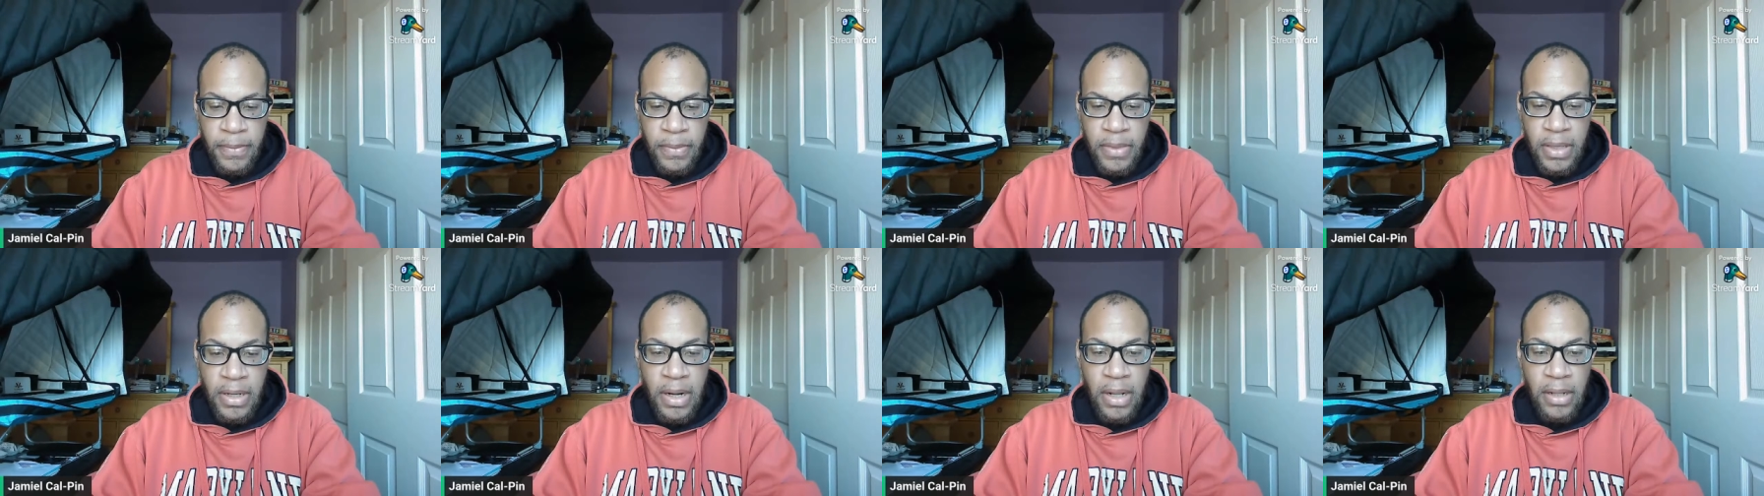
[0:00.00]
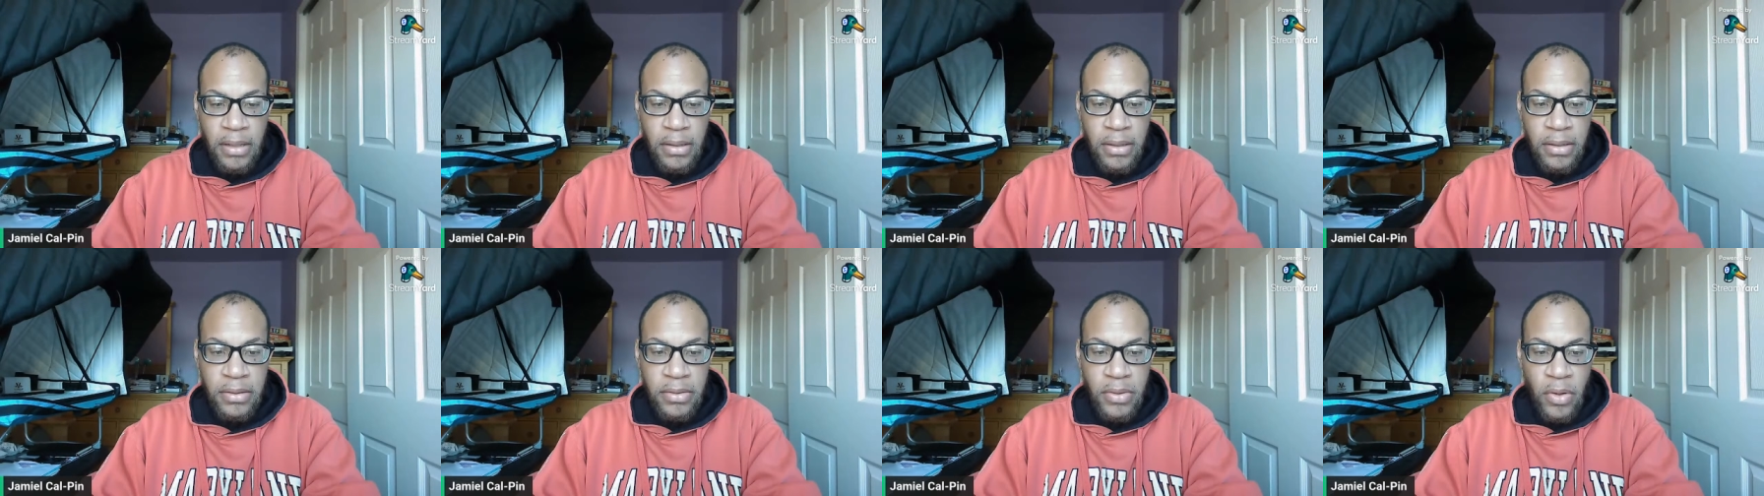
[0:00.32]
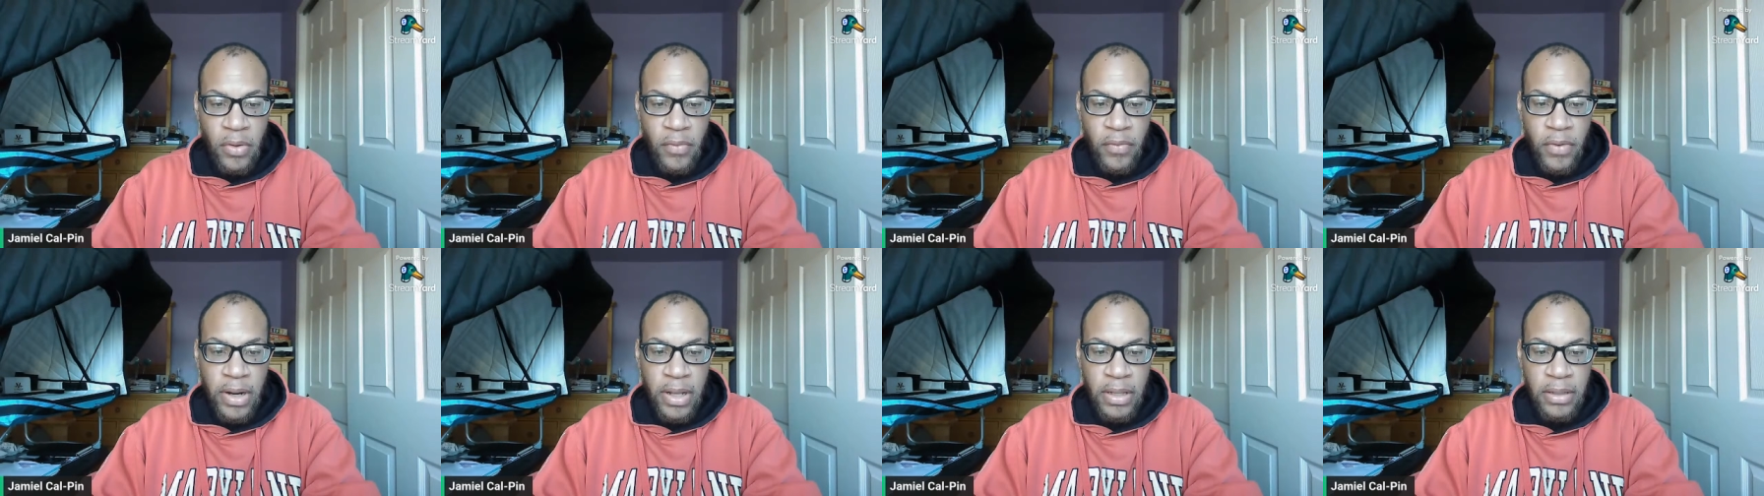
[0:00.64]
Then I looked
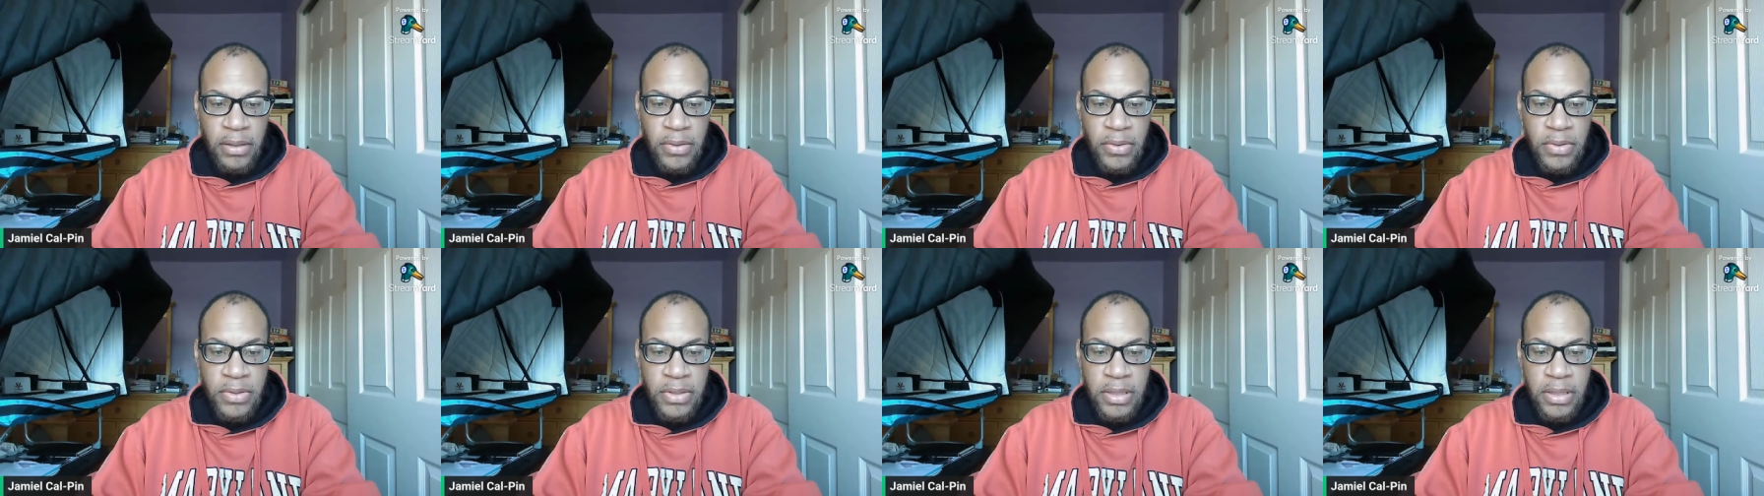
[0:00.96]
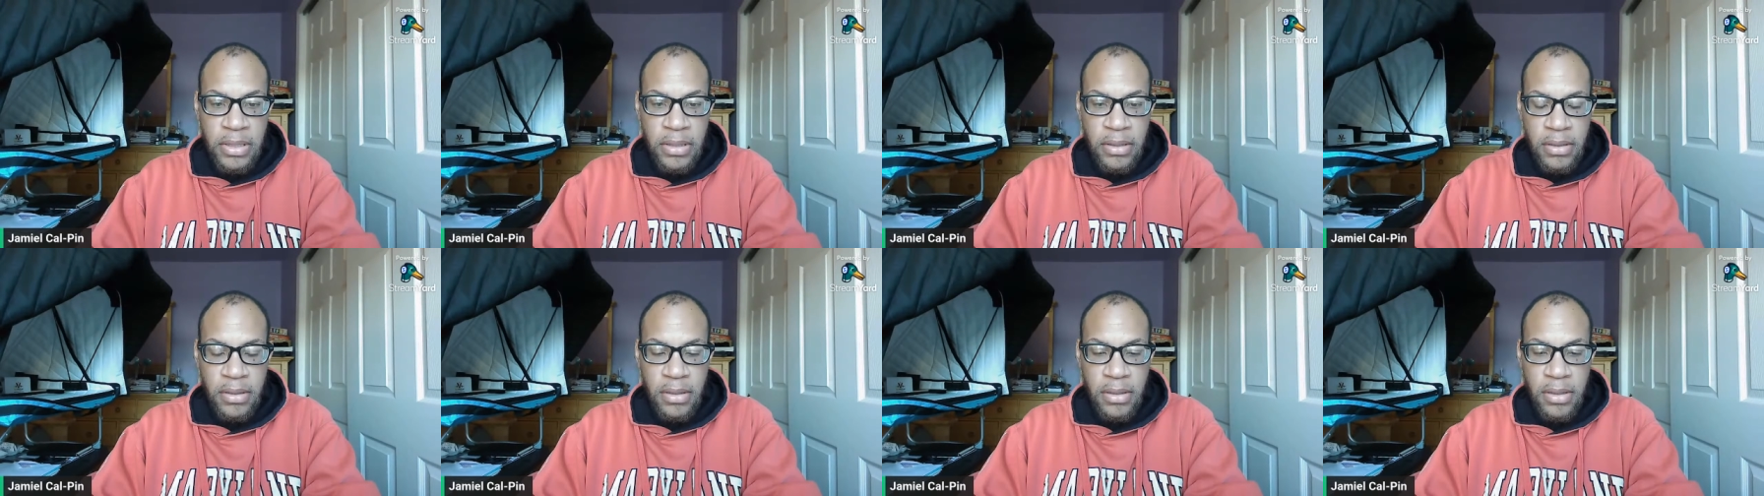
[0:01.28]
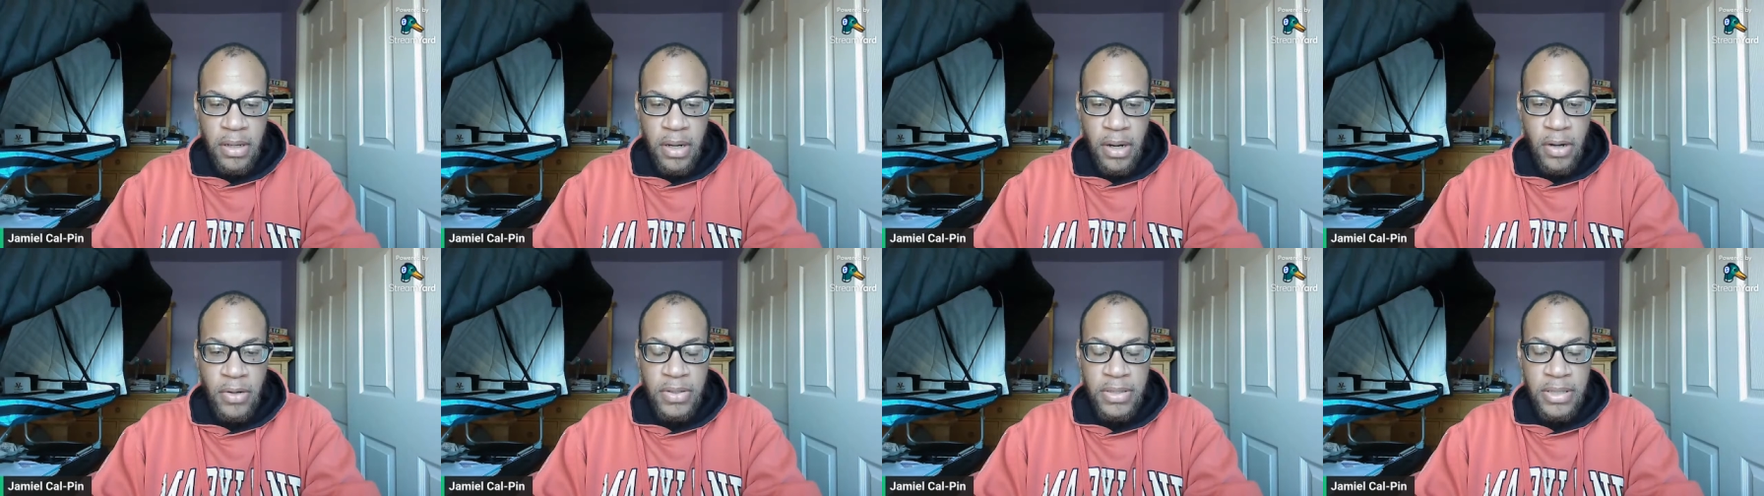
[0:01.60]
over at Lucy,
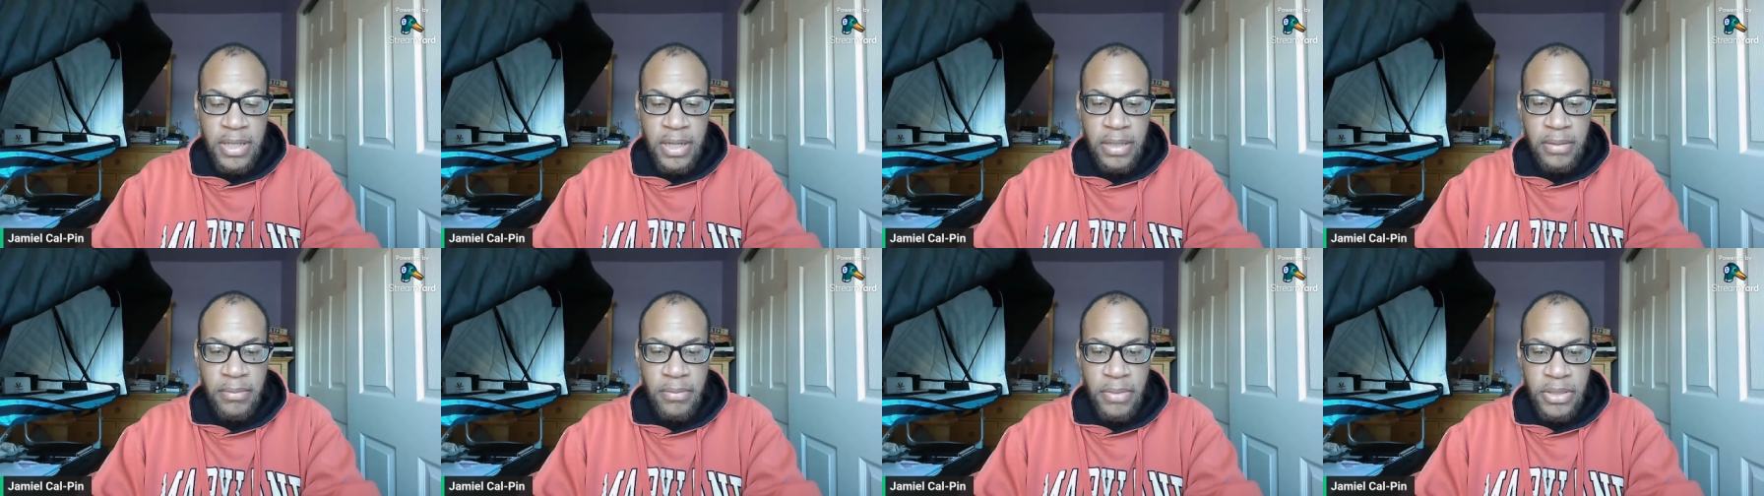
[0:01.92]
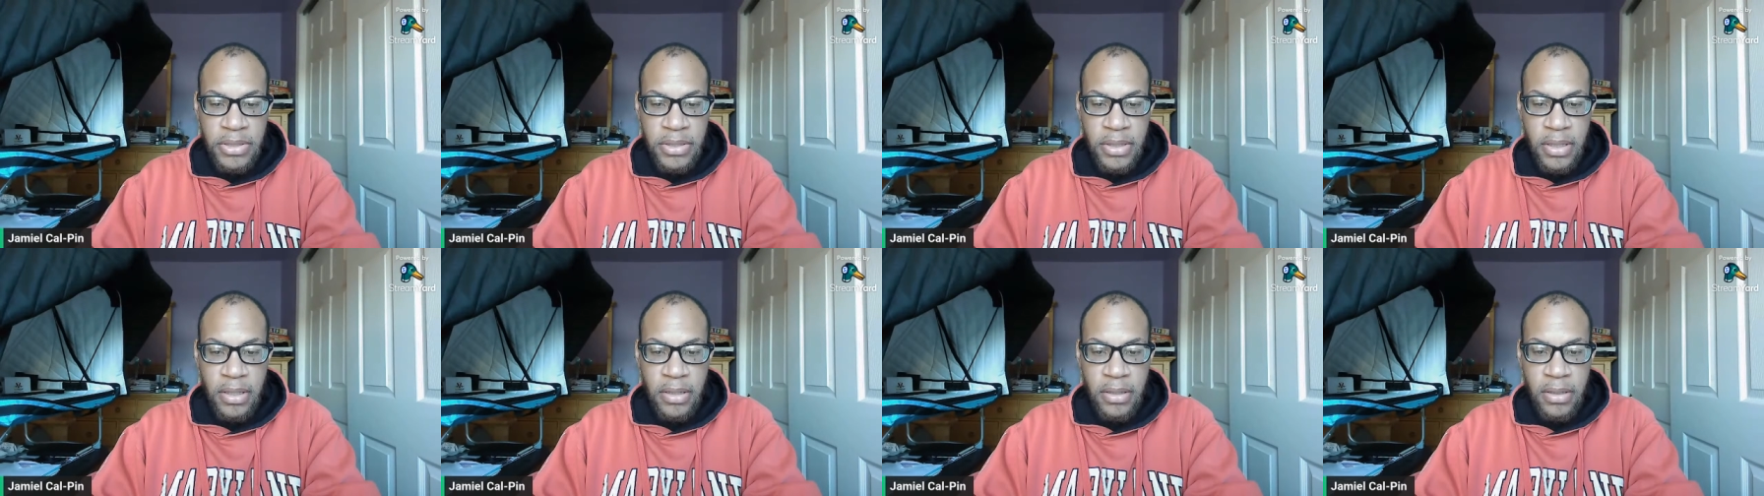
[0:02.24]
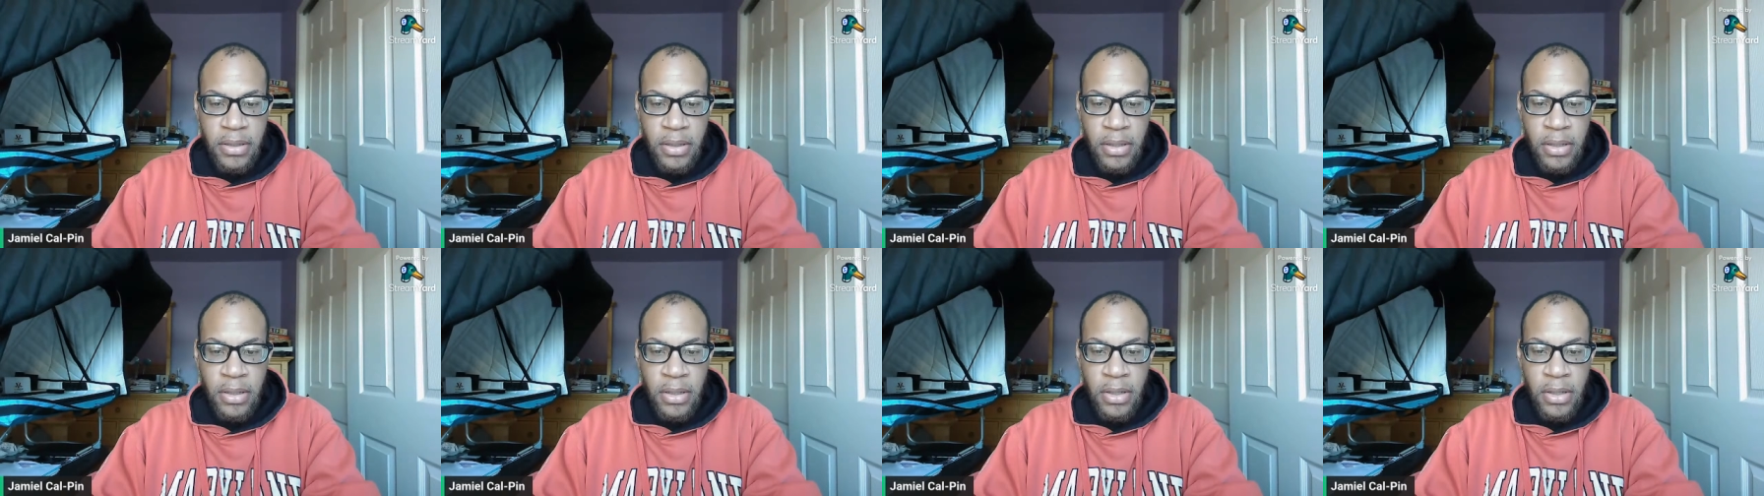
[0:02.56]
our second Bichon,